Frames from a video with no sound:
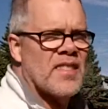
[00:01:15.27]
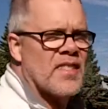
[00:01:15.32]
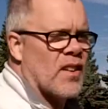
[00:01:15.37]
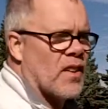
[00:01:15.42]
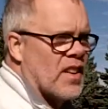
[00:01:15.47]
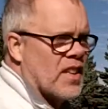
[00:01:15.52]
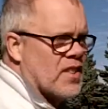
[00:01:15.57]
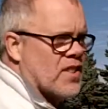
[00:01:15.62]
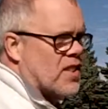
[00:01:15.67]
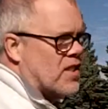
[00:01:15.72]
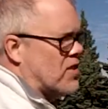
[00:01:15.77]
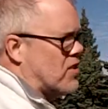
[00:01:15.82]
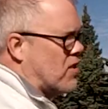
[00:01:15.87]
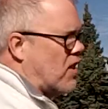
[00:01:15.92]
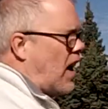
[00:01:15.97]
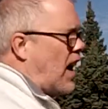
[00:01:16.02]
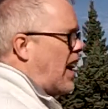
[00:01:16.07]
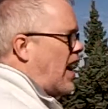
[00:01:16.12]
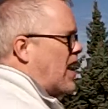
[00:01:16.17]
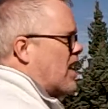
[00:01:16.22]
So let's just
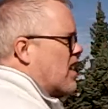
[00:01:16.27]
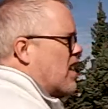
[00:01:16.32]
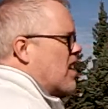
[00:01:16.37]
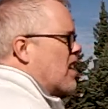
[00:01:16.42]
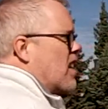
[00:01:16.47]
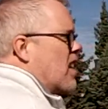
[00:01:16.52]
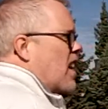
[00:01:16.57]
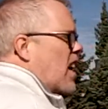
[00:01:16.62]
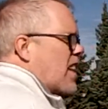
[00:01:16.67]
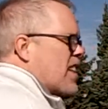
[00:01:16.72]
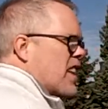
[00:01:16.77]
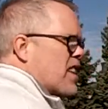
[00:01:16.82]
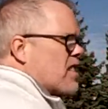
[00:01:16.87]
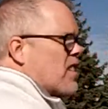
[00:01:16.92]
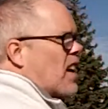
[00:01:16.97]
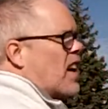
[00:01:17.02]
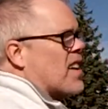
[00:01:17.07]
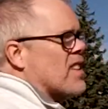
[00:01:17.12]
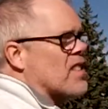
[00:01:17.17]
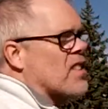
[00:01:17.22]
try it. And then
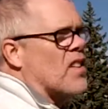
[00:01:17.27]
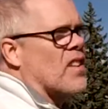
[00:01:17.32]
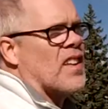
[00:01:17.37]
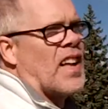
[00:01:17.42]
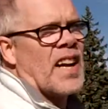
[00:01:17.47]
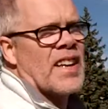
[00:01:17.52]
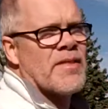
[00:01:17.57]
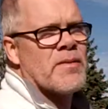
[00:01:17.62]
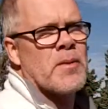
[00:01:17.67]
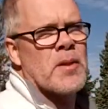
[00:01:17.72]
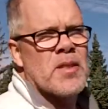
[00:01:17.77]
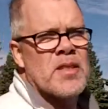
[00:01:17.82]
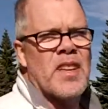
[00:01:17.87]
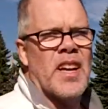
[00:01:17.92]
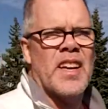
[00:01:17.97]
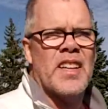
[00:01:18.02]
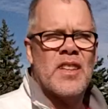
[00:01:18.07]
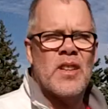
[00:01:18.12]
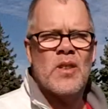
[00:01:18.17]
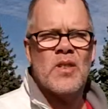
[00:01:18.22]
there are also a lot of them are
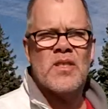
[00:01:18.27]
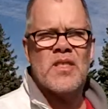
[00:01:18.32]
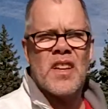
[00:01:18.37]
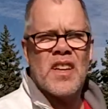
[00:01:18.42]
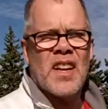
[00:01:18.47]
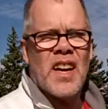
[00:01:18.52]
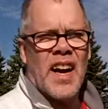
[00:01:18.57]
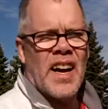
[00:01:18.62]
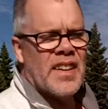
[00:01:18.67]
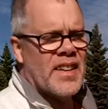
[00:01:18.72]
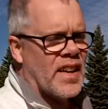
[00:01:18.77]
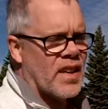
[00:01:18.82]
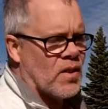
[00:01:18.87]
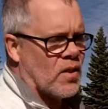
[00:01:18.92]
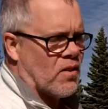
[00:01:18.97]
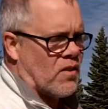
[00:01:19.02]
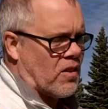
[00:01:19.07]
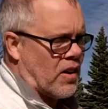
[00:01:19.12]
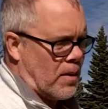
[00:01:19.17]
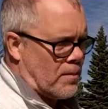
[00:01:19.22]
saying use the
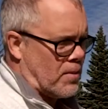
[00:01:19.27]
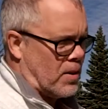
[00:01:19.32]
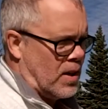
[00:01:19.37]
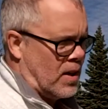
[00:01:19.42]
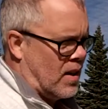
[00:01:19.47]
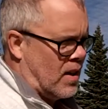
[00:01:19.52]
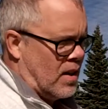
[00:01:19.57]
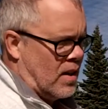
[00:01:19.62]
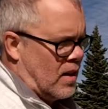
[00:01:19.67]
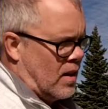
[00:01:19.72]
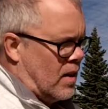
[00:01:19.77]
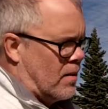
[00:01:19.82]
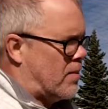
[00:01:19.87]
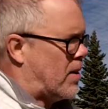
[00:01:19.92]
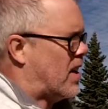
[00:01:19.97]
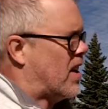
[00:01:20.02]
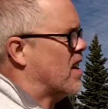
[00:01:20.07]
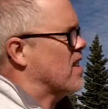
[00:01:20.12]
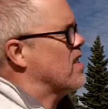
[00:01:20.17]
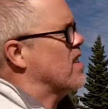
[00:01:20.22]
continental grip,
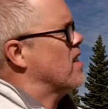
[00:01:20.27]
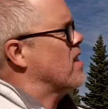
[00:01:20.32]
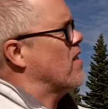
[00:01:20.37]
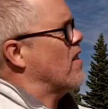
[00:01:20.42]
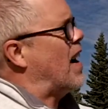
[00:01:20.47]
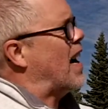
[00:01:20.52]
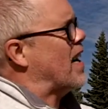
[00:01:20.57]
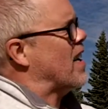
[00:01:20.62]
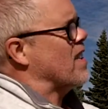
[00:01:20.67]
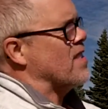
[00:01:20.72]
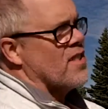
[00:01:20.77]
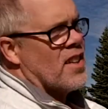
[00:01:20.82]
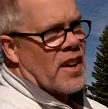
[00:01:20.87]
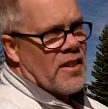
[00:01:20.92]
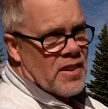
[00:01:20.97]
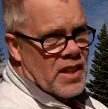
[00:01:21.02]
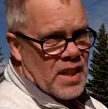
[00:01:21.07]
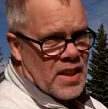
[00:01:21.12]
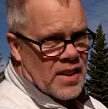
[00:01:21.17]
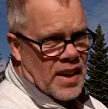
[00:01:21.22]
because then the racket's
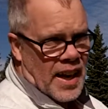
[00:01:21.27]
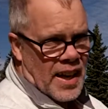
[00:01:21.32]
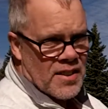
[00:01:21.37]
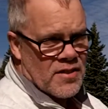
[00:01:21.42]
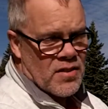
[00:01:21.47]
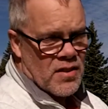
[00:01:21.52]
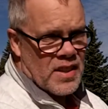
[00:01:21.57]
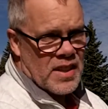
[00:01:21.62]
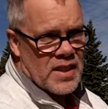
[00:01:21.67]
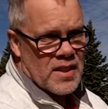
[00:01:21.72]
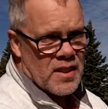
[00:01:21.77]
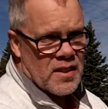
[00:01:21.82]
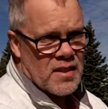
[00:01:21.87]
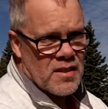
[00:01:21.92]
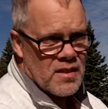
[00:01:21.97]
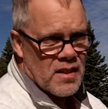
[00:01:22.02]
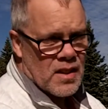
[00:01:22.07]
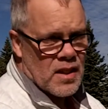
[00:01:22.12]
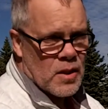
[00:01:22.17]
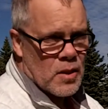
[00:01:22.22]
already naturally
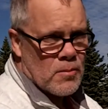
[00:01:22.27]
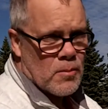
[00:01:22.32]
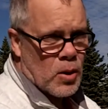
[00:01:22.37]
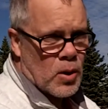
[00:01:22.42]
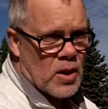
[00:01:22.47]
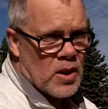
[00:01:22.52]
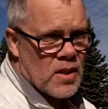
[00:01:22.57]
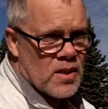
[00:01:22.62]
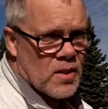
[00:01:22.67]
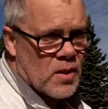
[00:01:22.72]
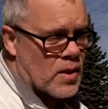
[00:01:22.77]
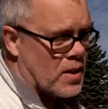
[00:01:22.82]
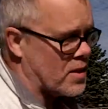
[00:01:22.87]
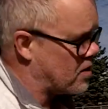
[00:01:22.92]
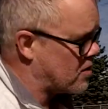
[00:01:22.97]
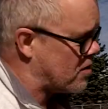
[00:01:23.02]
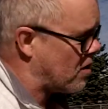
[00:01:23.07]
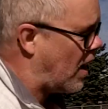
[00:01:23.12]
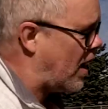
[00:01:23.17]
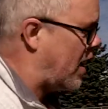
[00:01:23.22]
turned a little more. So
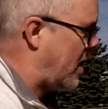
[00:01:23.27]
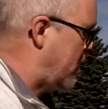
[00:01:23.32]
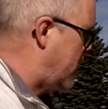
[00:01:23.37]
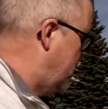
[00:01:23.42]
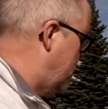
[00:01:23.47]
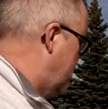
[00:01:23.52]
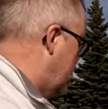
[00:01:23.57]
let's try it.